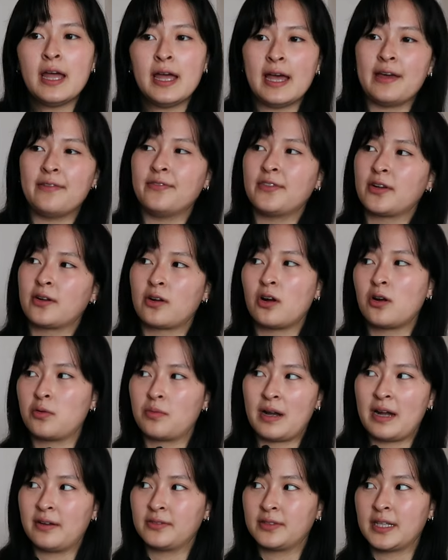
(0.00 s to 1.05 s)
and they're
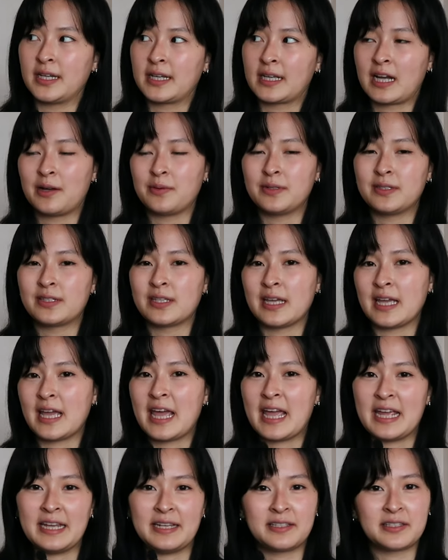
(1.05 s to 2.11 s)
around like, I would say
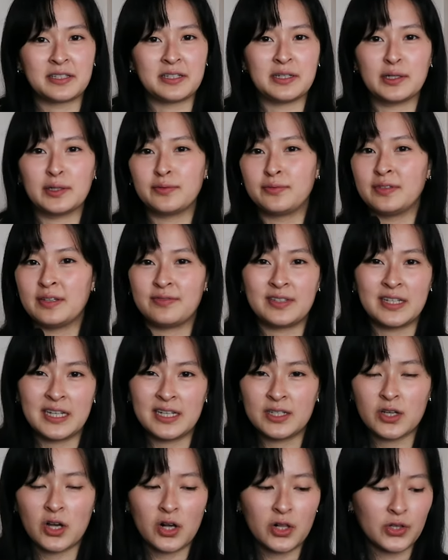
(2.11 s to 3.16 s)
$8 to
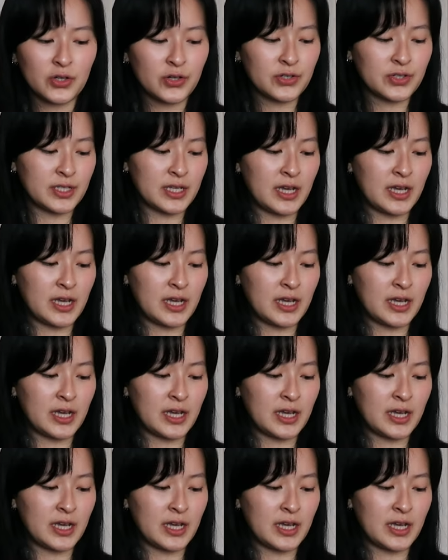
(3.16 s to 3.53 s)
$15.